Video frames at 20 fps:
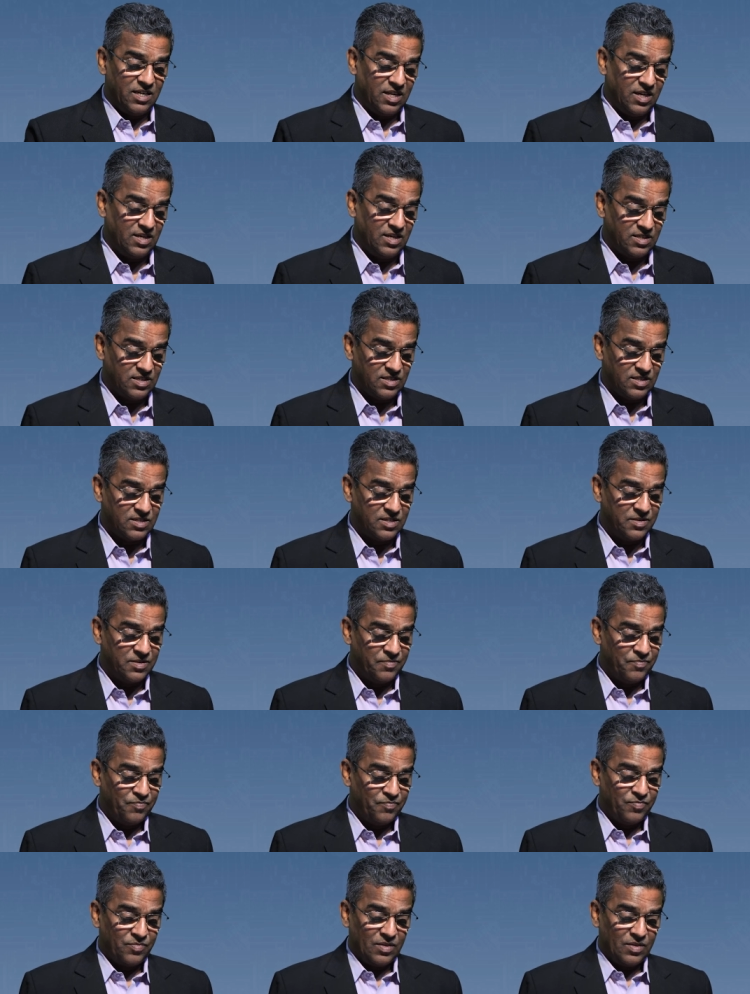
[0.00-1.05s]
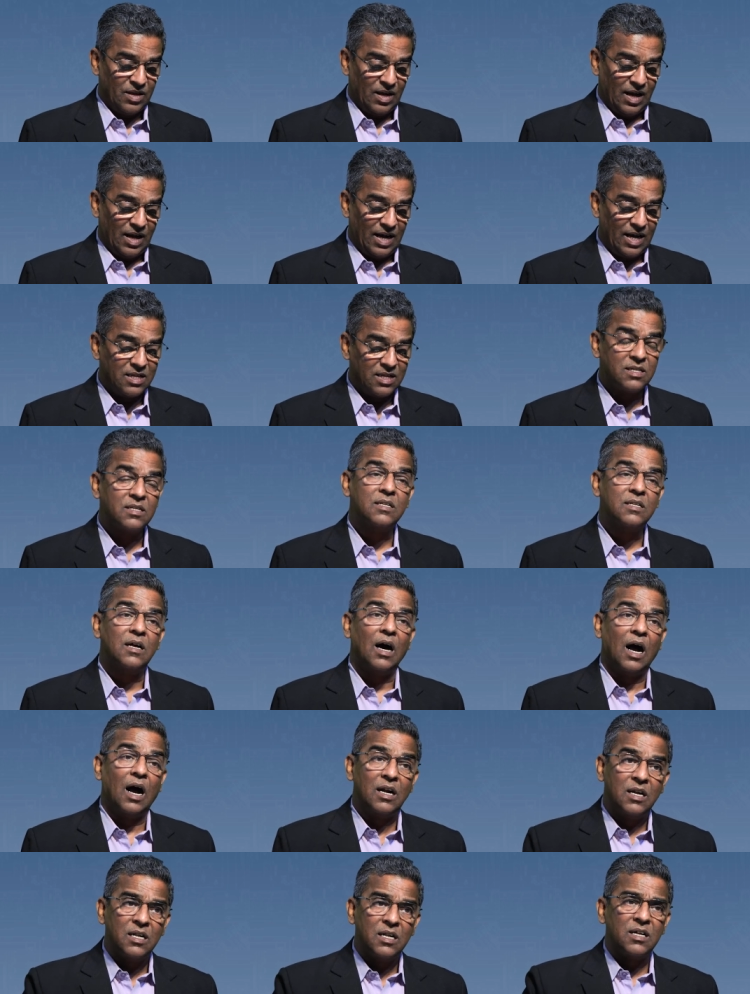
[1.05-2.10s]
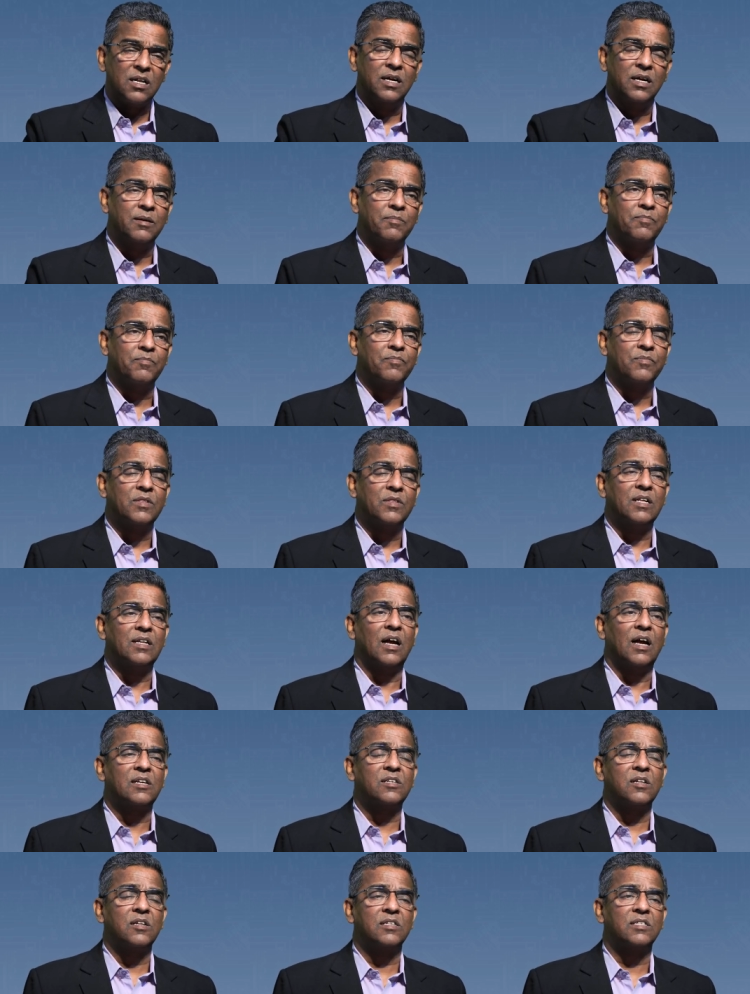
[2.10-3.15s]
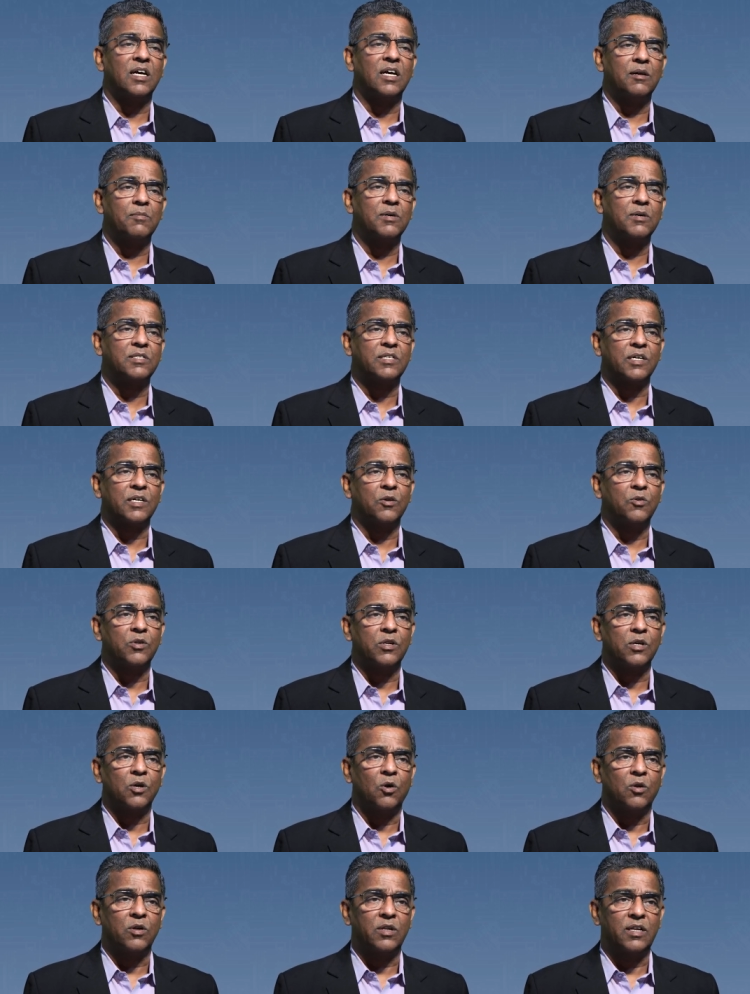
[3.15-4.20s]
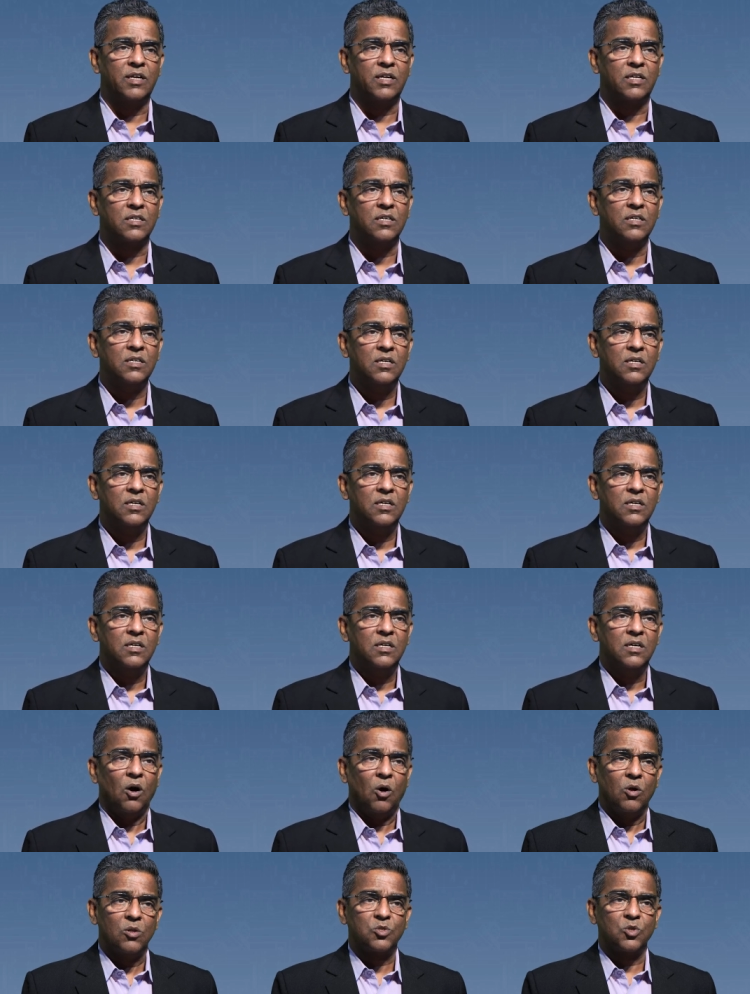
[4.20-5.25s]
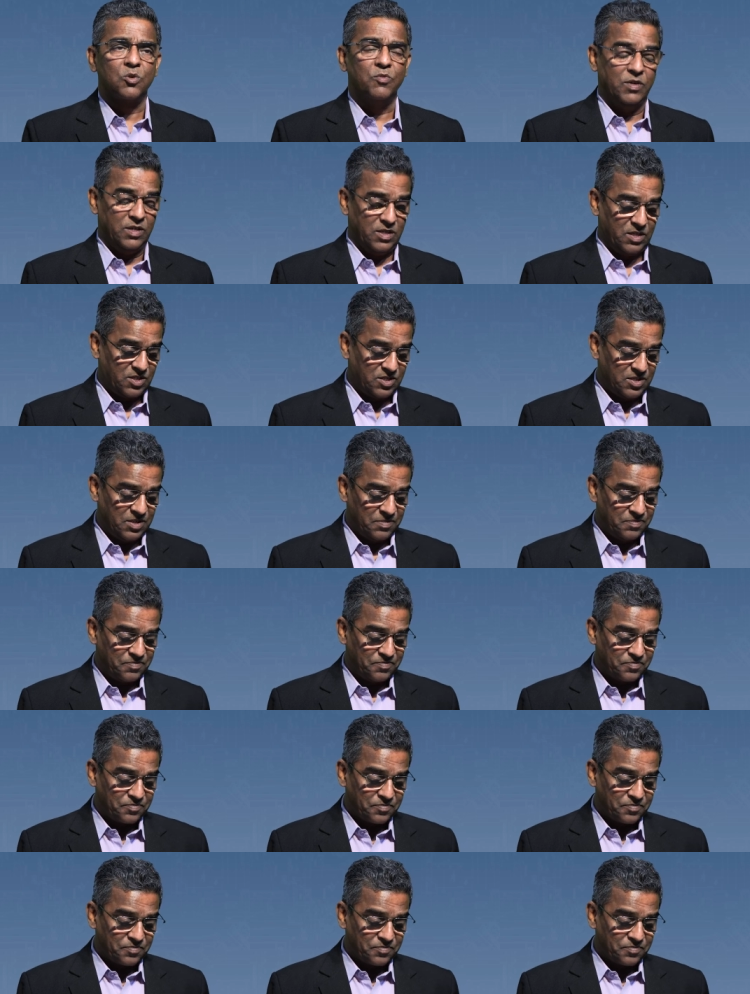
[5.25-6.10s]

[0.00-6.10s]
intelligence and under him, the National Cyber Security Coordinator also works.